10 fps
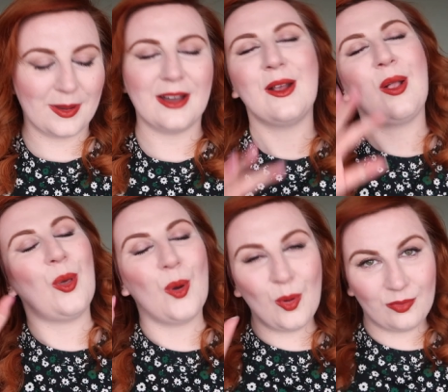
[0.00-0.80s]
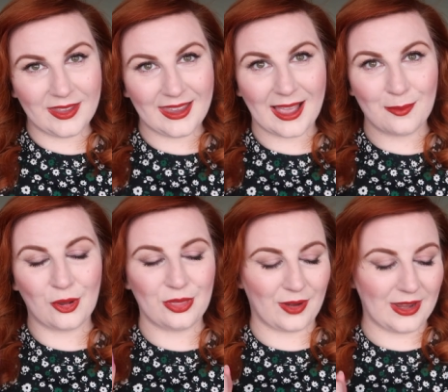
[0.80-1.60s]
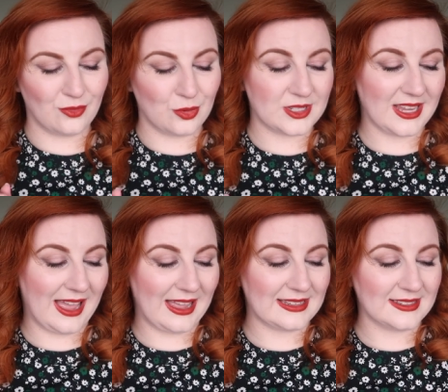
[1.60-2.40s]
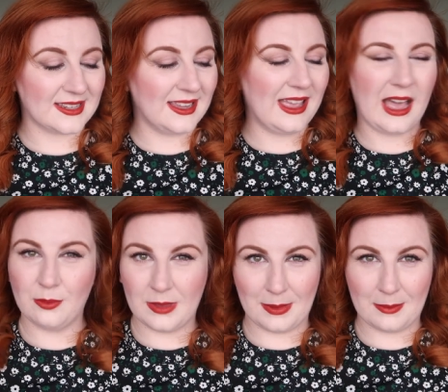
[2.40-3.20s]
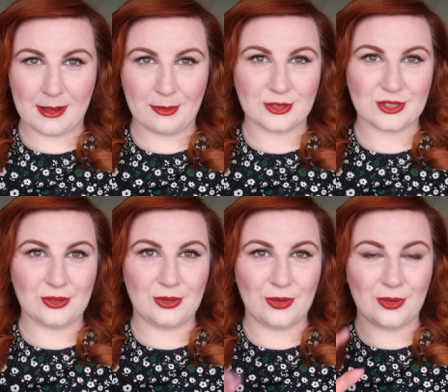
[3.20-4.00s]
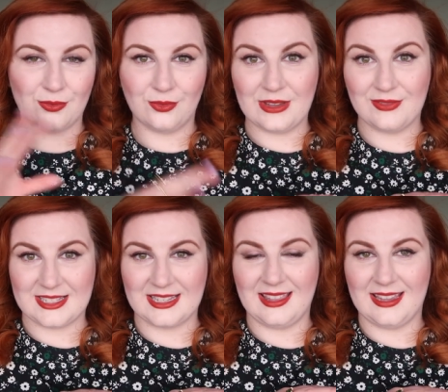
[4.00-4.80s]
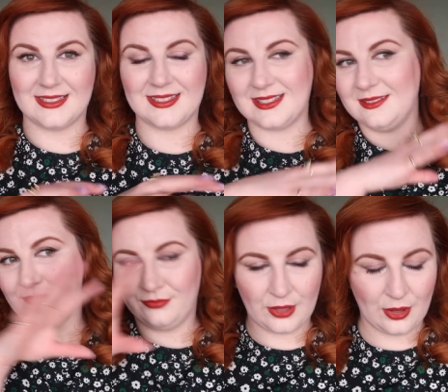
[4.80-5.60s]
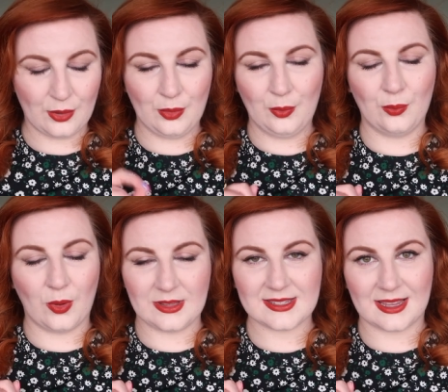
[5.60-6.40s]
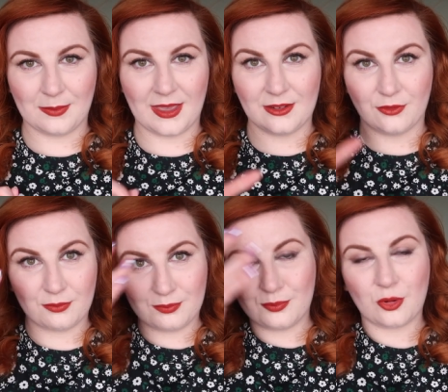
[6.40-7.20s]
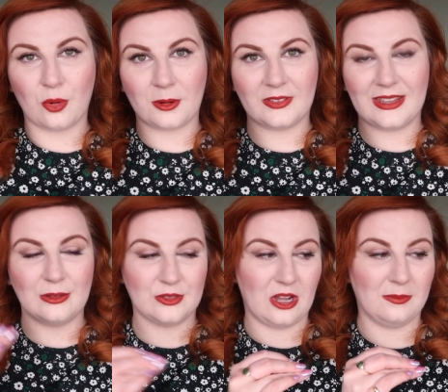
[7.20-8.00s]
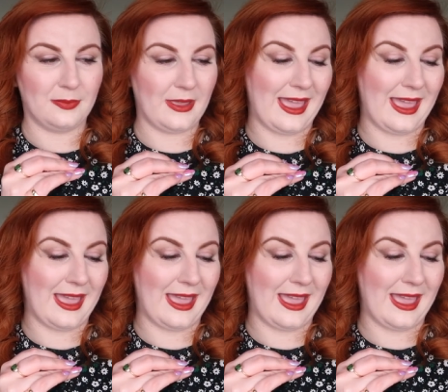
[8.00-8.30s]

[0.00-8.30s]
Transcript: But hopefully I'm on the right road and I'll maybe be able to revisit this once I'm kind of properly healed up.